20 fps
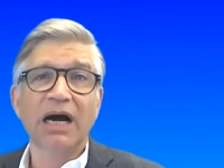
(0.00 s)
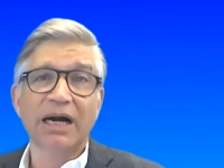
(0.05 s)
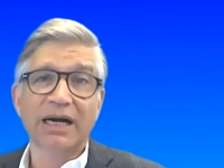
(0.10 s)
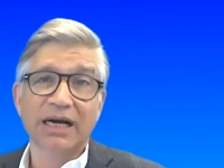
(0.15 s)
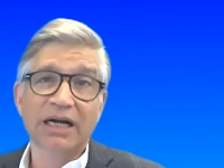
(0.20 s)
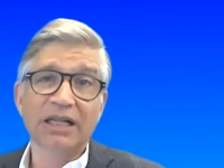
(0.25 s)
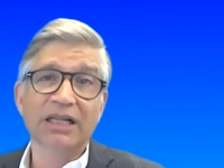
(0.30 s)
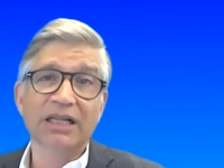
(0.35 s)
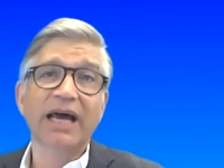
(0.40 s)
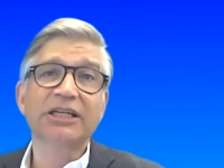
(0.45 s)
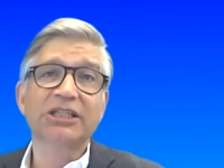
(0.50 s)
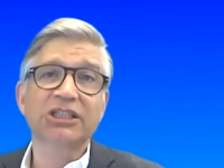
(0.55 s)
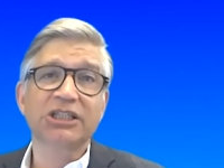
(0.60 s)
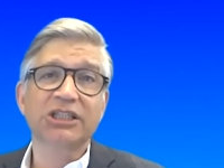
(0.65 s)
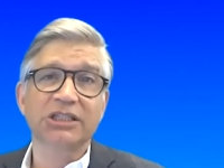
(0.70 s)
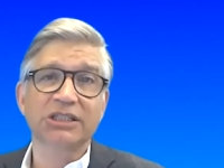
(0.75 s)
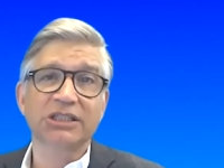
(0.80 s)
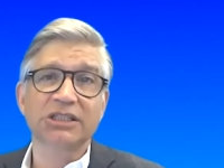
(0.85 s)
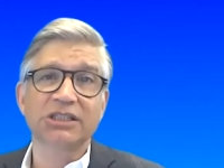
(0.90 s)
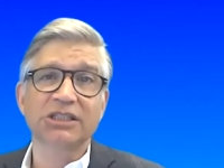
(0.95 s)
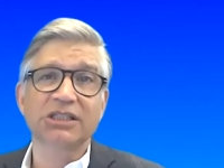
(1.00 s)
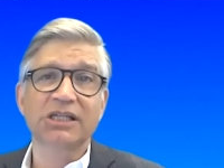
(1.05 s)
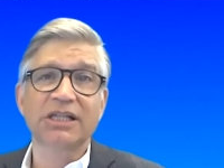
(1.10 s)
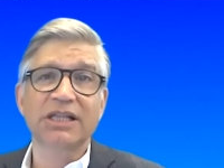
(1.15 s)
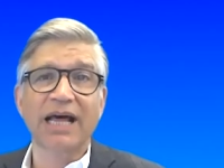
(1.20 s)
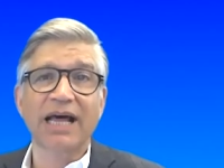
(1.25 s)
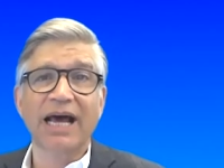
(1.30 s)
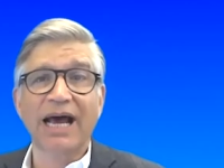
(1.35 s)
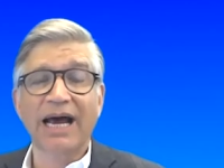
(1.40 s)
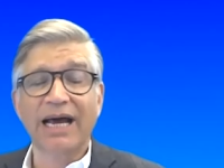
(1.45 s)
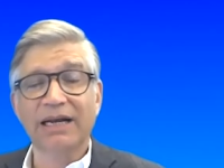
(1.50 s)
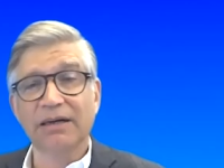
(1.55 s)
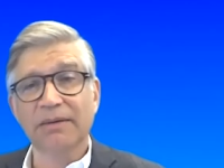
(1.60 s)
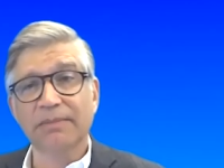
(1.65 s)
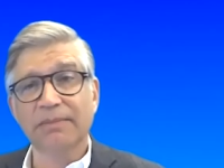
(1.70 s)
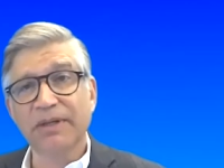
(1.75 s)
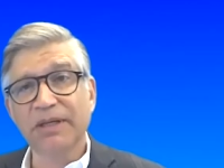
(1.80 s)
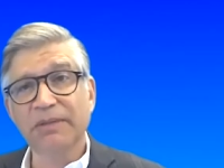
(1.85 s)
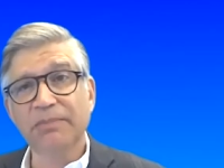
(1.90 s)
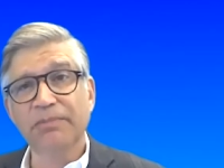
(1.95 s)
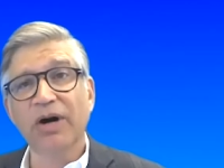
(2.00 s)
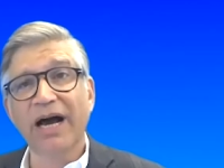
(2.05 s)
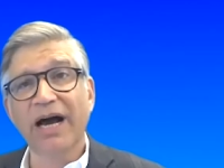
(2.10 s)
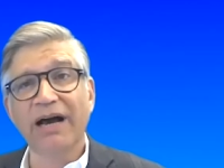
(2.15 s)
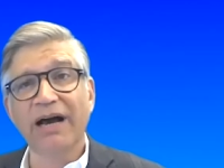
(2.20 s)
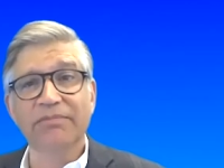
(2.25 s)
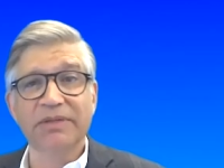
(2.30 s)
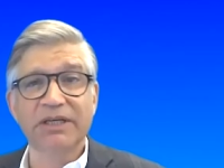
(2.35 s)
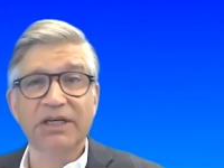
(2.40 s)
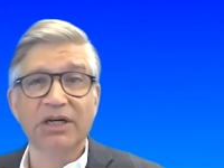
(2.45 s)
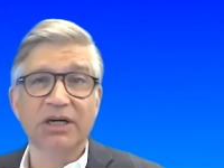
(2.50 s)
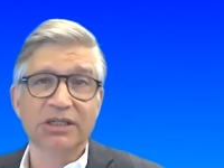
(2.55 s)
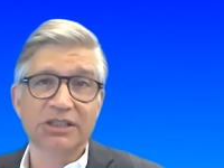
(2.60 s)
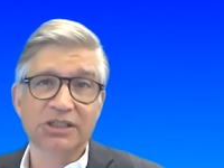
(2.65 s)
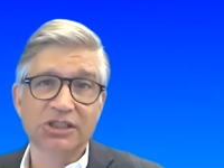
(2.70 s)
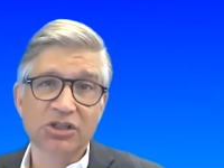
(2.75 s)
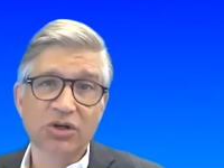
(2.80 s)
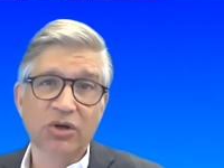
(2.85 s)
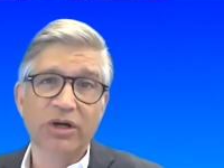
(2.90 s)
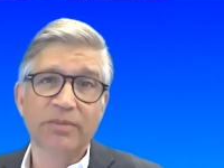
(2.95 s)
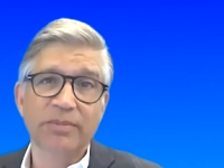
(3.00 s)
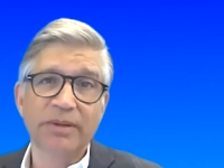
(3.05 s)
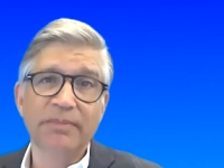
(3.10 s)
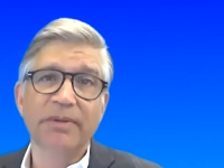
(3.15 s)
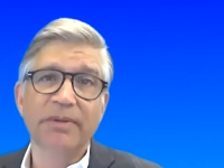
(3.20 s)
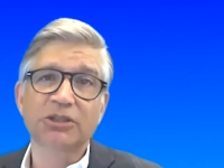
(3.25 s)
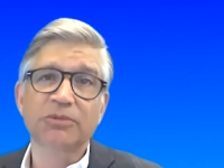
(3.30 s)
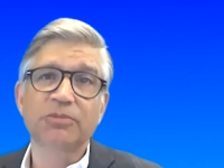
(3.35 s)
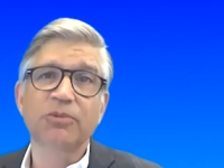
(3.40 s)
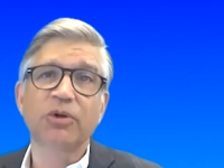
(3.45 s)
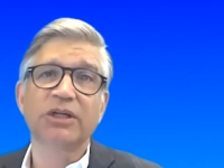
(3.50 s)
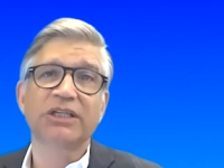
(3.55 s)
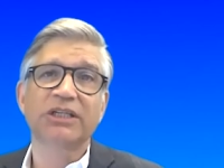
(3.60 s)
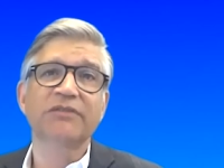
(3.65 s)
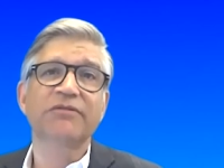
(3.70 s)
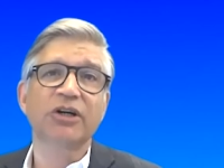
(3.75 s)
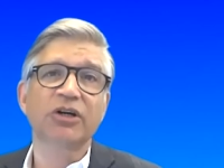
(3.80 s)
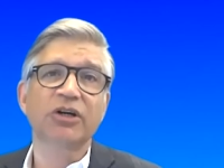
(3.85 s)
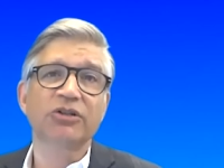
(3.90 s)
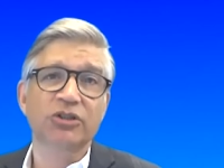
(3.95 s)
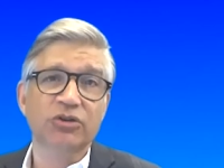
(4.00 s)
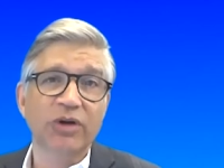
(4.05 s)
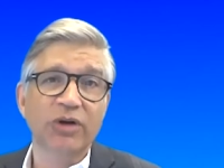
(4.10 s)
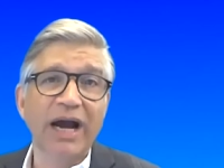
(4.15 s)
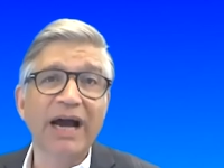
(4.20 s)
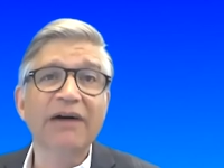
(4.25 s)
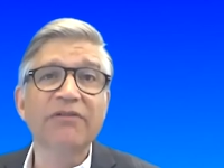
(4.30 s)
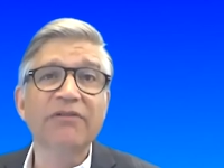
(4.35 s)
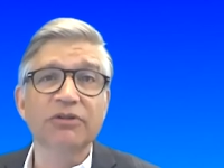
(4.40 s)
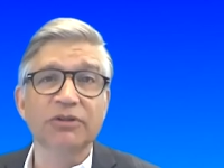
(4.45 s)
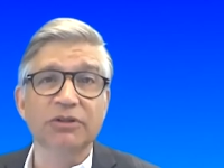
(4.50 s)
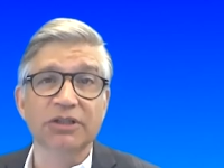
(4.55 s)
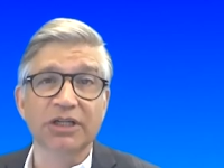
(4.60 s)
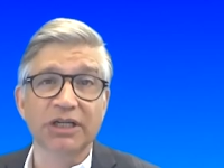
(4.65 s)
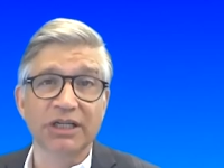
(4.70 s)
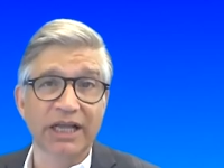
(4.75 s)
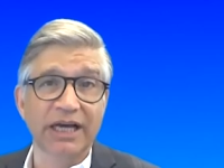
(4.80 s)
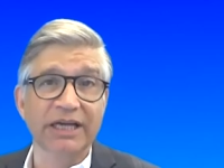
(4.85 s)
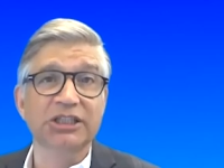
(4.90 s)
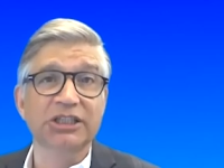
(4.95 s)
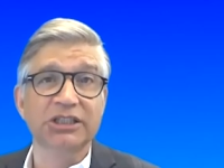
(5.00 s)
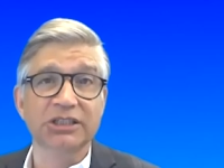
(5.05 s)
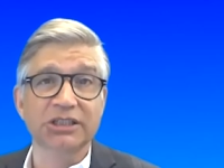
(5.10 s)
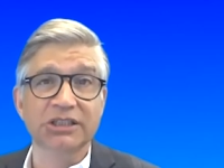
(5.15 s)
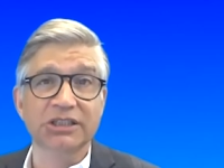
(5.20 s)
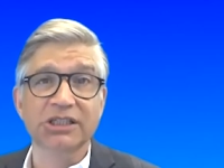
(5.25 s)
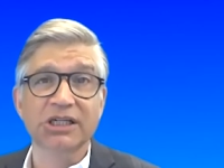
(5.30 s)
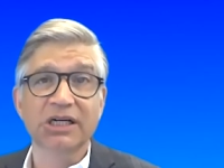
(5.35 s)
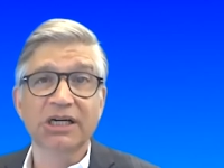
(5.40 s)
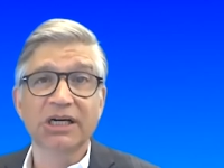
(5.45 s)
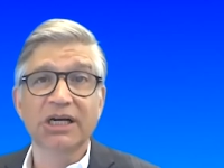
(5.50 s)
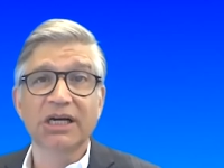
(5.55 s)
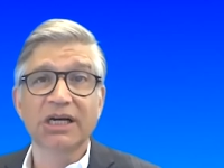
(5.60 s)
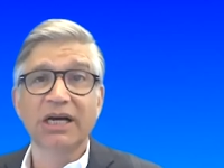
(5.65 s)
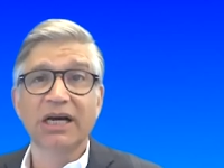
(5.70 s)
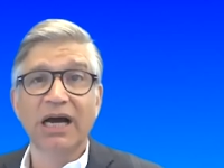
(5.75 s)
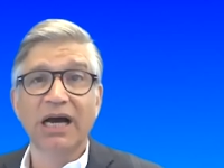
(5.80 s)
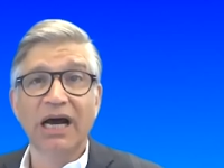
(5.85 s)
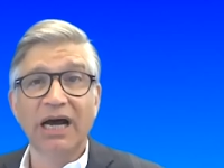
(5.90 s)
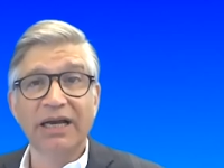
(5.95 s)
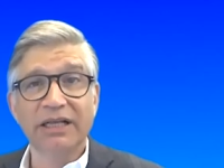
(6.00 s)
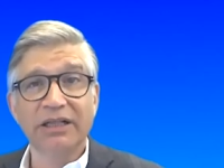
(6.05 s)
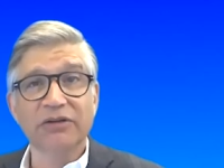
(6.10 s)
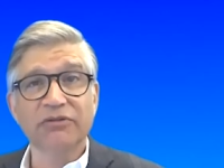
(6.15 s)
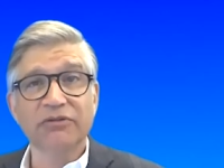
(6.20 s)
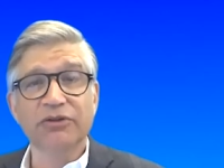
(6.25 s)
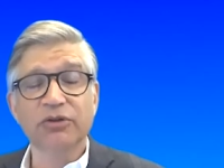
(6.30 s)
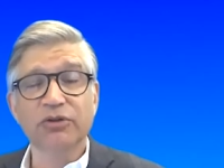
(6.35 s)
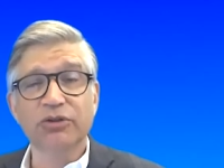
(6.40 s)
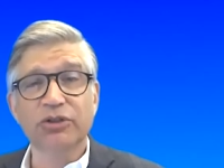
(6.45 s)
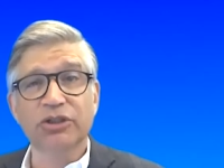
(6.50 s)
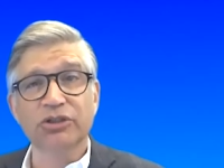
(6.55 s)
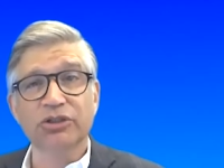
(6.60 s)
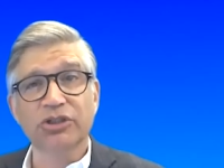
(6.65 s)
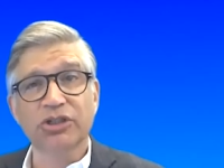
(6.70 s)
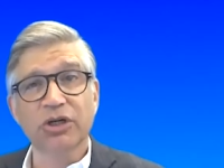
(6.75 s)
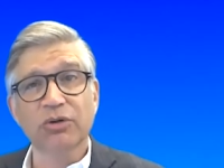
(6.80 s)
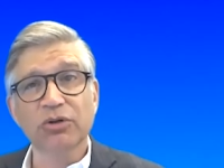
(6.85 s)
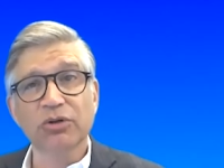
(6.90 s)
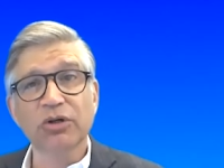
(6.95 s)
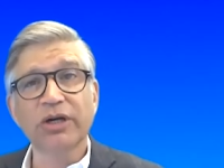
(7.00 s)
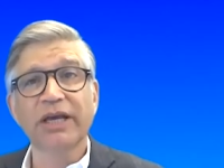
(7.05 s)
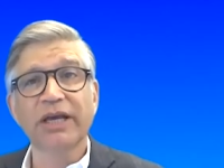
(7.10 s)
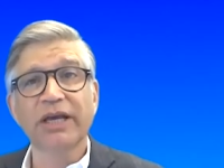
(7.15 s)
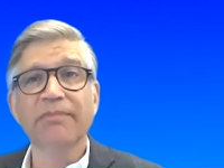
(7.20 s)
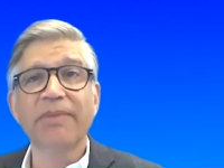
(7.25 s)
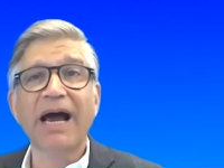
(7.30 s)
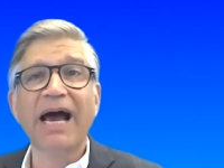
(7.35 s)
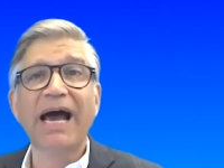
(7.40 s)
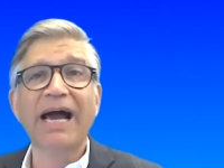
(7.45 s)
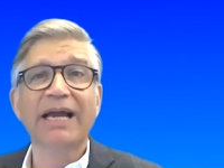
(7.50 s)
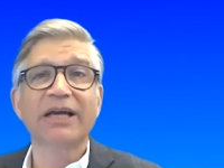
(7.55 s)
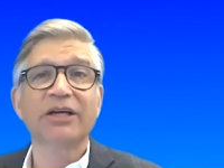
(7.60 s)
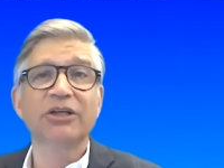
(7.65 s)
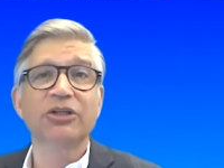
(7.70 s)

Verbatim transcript: collections that people have, because it's going to be much more difficult to travel collections in the future. So looking back at